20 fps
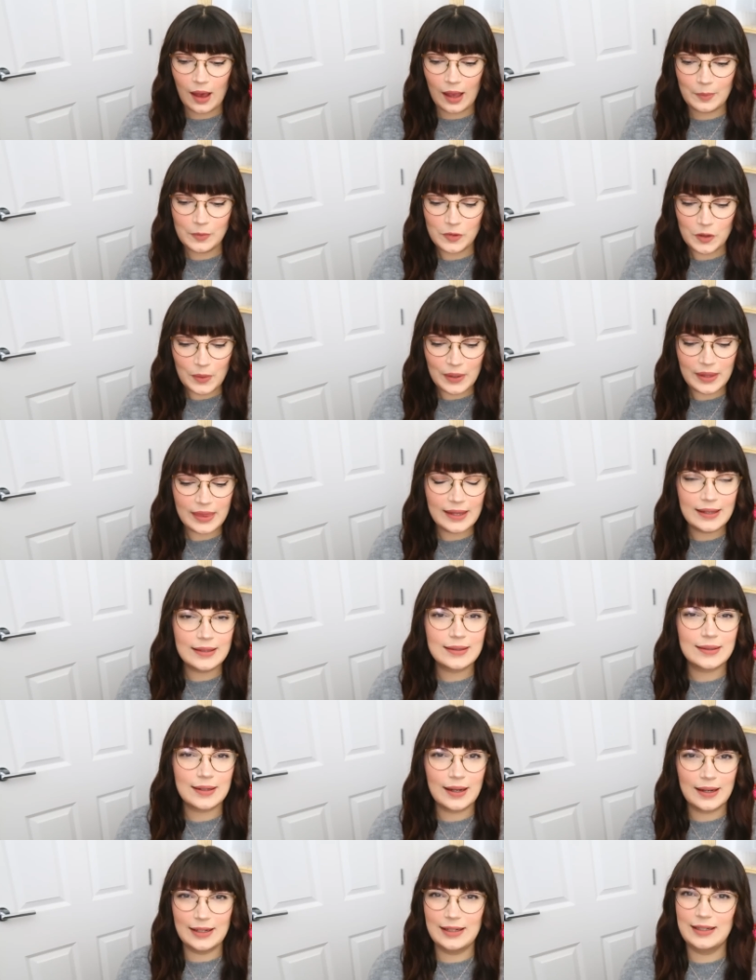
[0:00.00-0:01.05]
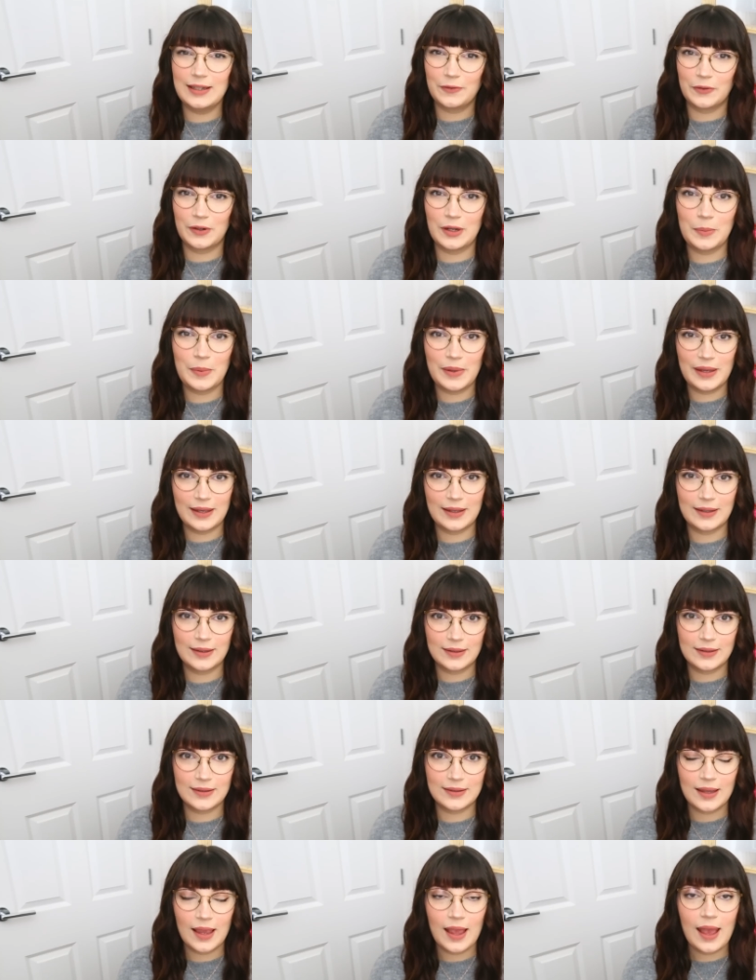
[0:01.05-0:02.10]
I'm doing things slightly differently
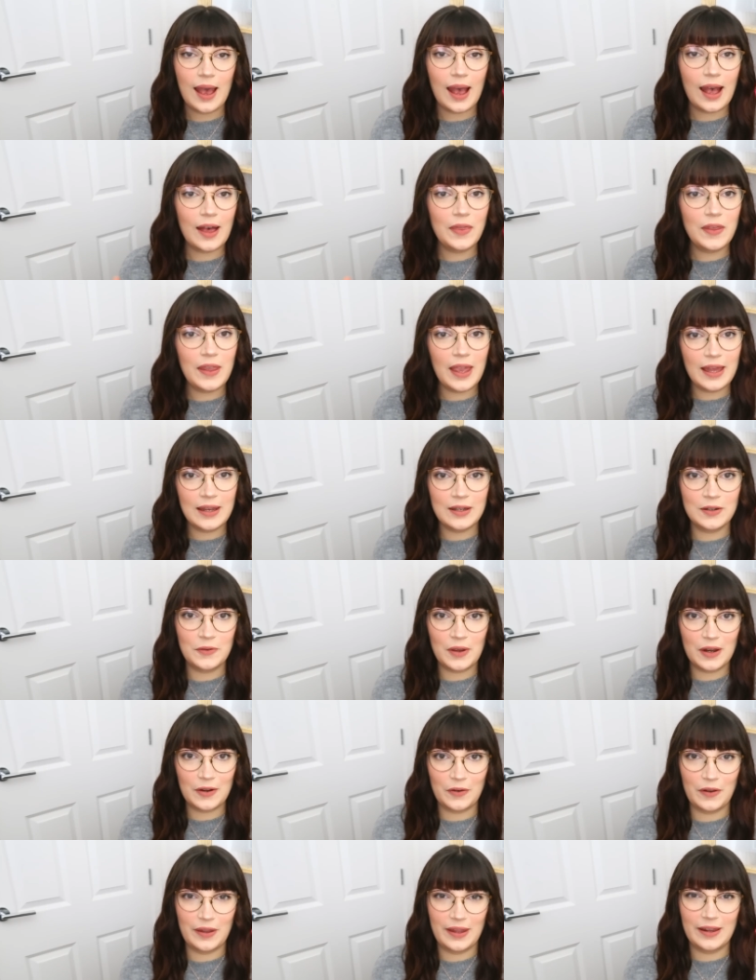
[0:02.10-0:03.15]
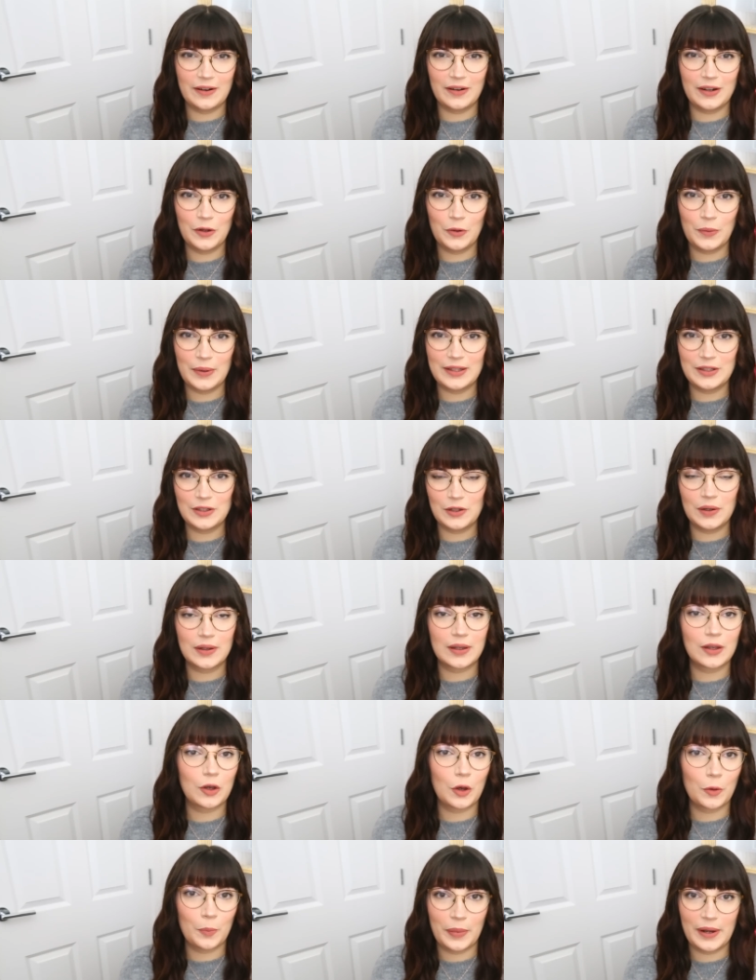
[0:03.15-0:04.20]
because at the end of every year I always do
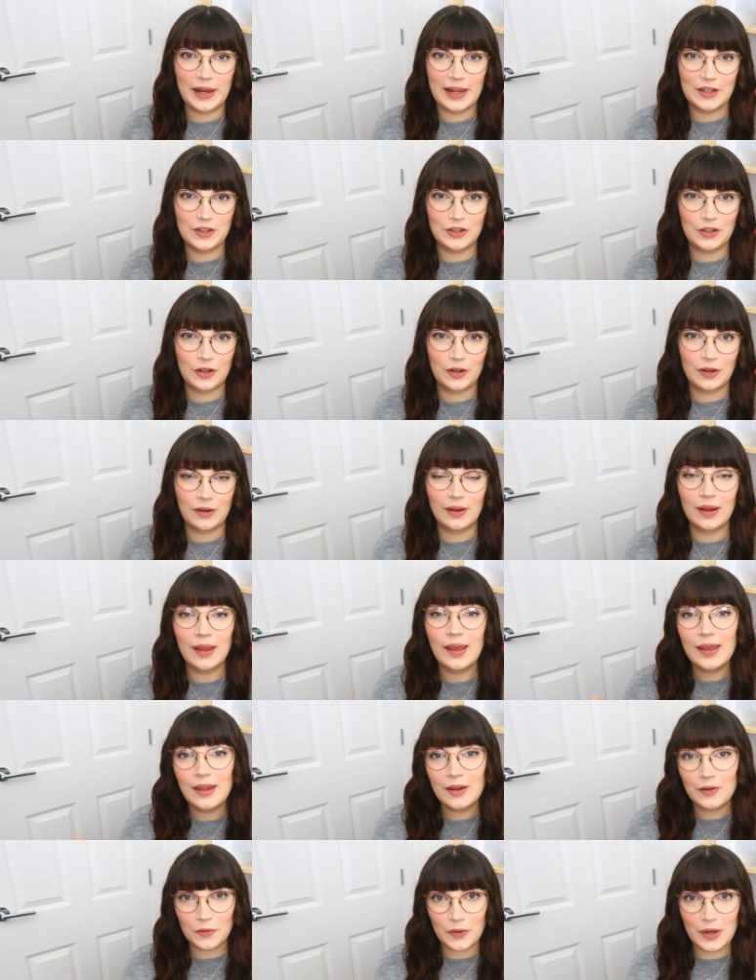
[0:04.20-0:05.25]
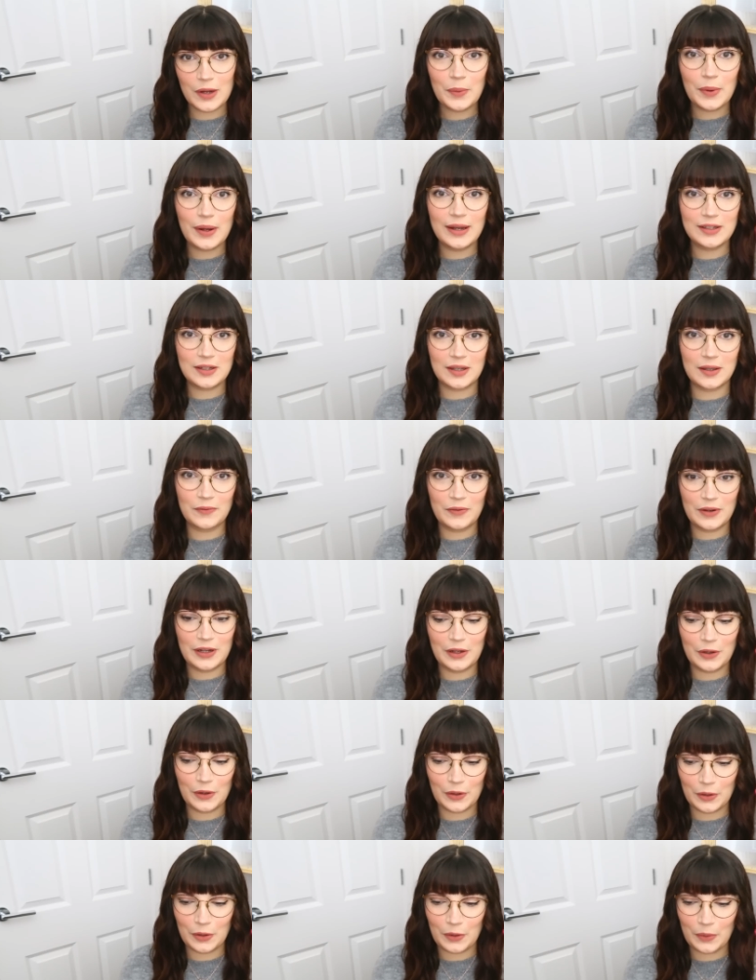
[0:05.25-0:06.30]
like a compilation rewind type
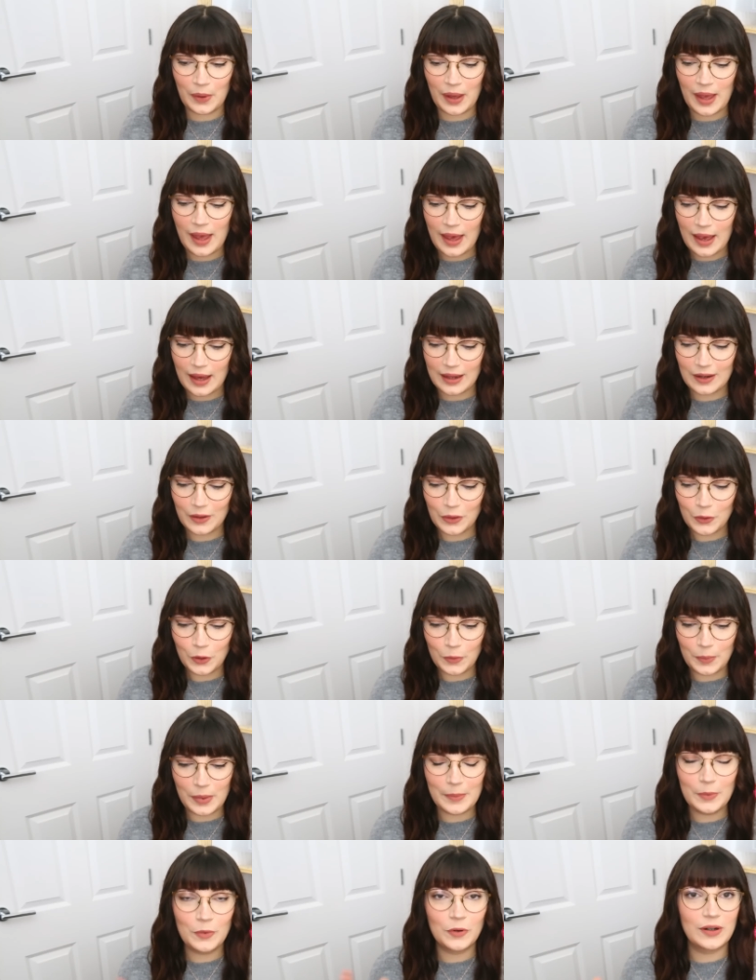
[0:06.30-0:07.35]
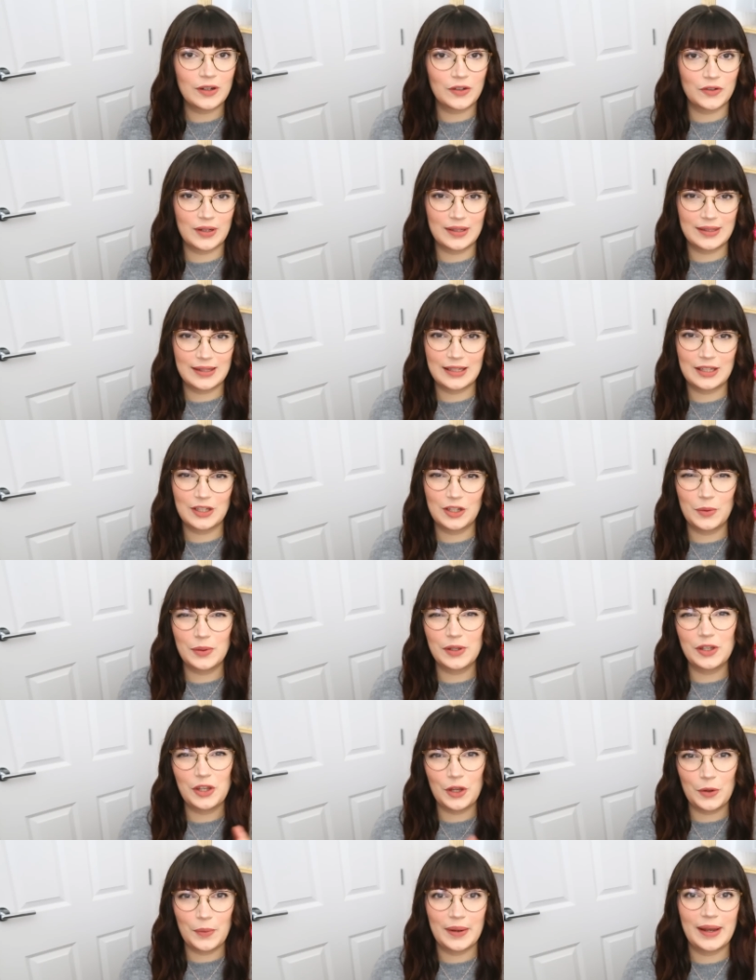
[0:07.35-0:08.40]
video, and I thought it would be more interesting to do a
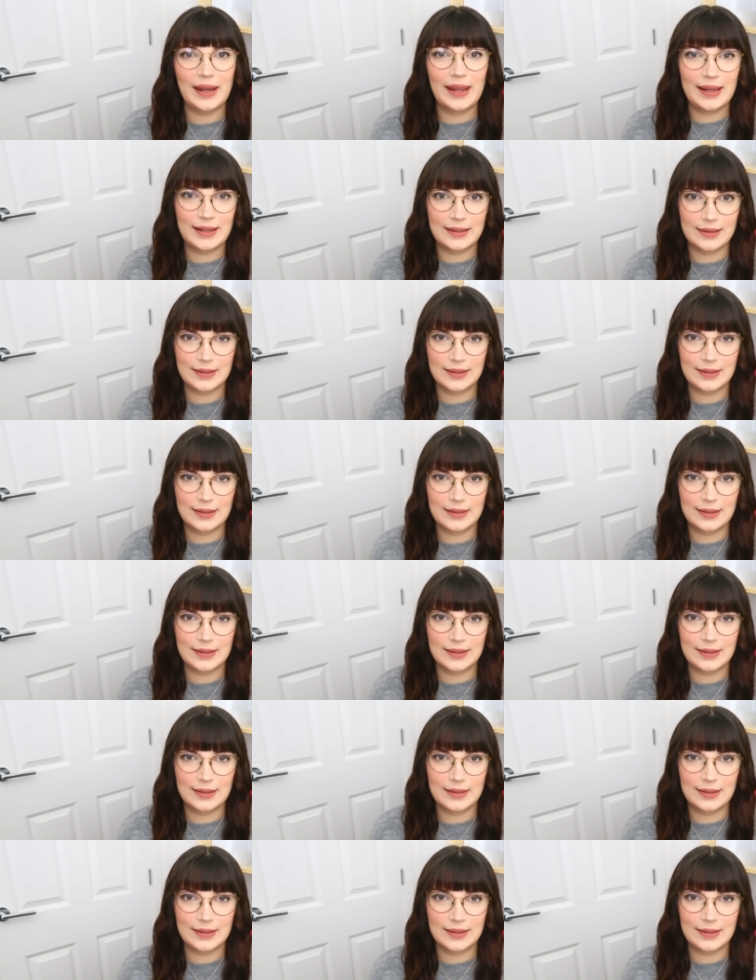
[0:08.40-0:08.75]
Q and A